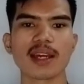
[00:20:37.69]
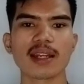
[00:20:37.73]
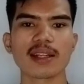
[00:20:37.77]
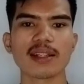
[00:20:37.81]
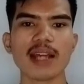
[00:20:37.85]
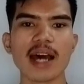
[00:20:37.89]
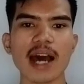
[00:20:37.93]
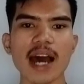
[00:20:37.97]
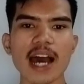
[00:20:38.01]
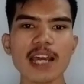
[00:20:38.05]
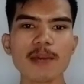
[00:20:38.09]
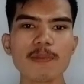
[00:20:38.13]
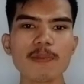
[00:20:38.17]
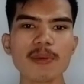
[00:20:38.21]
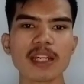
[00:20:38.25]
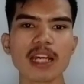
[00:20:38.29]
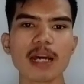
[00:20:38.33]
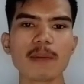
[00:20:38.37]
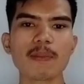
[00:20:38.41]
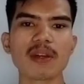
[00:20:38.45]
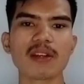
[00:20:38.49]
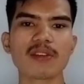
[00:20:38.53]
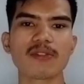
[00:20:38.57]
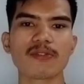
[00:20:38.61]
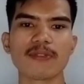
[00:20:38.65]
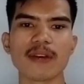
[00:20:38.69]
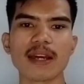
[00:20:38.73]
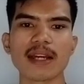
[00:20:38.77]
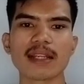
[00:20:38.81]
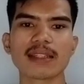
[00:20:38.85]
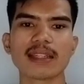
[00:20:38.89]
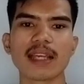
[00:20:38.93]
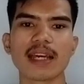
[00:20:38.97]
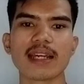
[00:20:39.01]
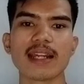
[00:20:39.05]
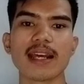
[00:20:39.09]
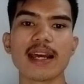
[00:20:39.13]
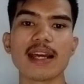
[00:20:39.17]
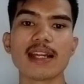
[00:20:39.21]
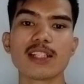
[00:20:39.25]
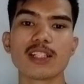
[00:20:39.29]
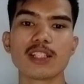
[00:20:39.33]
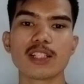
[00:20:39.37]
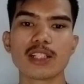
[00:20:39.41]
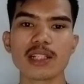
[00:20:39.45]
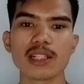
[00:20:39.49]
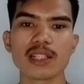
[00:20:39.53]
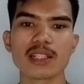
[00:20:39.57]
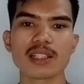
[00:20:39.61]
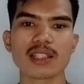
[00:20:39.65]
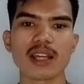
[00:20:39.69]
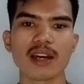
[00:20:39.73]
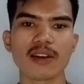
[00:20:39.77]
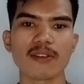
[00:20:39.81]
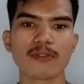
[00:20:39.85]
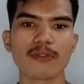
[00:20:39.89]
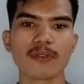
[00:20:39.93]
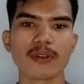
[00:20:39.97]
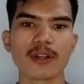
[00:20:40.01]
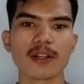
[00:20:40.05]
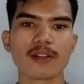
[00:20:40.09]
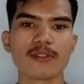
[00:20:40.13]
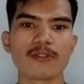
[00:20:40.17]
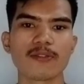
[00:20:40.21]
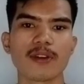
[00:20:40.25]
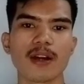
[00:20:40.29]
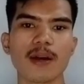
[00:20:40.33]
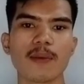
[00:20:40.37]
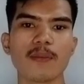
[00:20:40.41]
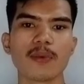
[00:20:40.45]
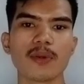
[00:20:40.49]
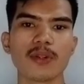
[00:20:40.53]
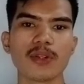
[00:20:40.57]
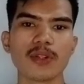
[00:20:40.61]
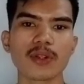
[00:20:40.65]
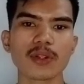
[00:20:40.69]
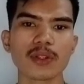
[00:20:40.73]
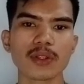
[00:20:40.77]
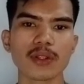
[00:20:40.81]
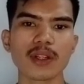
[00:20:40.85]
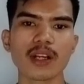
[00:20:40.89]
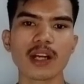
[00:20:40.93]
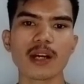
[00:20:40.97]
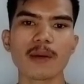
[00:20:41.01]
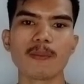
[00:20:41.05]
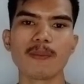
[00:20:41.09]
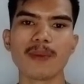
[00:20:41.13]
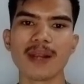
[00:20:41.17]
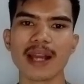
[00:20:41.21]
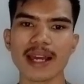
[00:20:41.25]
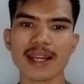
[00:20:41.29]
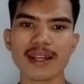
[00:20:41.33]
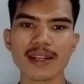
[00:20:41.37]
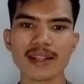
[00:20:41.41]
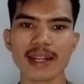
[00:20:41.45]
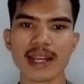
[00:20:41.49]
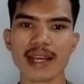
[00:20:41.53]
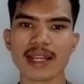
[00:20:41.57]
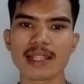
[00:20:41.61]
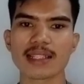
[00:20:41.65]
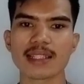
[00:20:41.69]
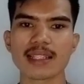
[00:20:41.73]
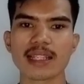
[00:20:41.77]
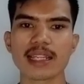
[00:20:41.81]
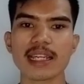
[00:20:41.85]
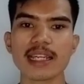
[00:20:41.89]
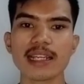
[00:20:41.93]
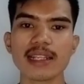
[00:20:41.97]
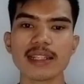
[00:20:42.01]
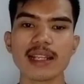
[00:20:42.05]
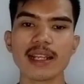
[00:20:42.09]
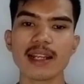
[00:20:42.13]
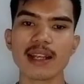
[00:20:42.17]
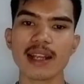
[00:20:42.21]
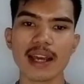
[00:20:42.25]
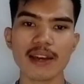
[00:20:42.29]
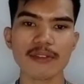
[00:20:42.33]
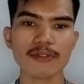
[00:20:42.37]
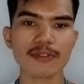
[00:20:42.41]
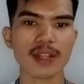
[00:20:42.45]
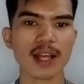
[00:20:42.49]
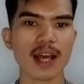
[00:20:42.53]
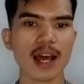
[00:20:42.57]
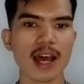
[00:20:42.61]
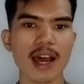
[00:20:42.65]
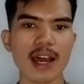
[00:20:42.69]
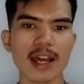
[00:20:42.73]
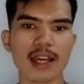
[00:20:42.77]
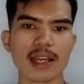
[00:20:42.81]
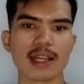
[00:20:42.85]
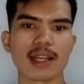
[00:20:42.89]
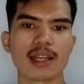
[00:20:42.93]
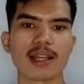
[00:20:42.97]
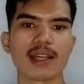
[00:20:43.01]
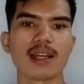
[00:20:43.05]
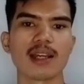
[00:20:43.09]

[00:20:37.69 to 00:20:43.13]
The eye became infected and she suffered from monocular blindness in the left eye.